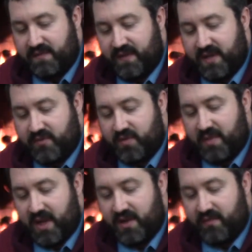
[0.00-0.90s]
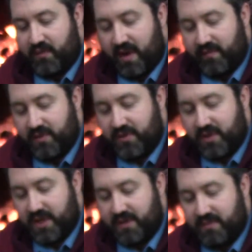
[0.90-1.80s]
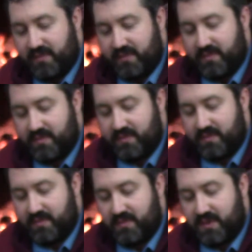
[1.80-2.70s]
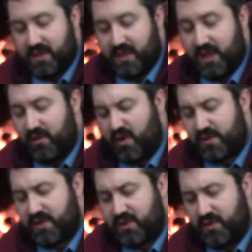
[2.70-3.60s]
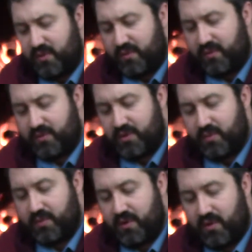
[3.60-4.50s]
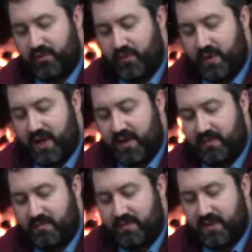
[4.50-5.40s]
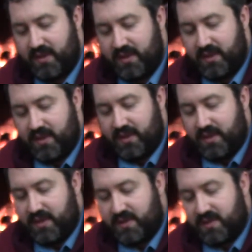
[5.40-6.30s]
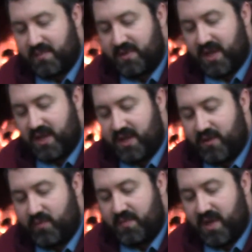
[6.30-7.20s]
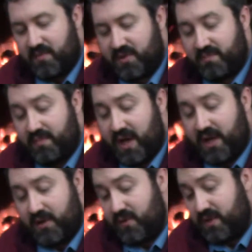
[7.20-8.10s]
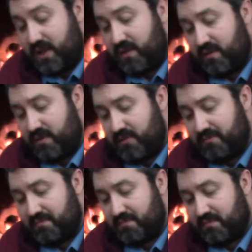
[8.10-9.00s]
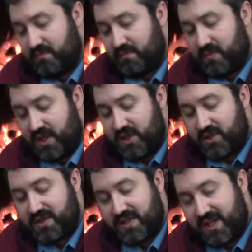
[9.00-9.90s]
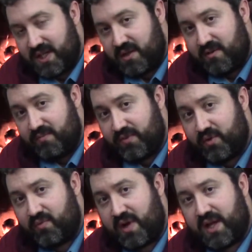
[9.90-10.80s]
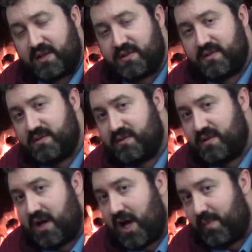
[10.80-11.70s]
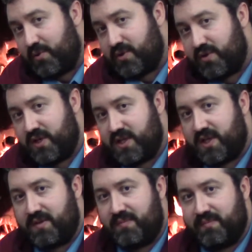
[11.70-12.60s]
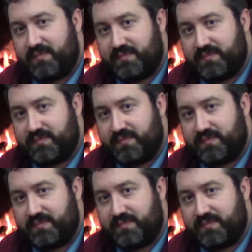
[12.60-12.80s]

His face remained forever dirty. He lost a tooth or two along the way. Someday he would be able to buy new teeth. He just needed the right opportunity.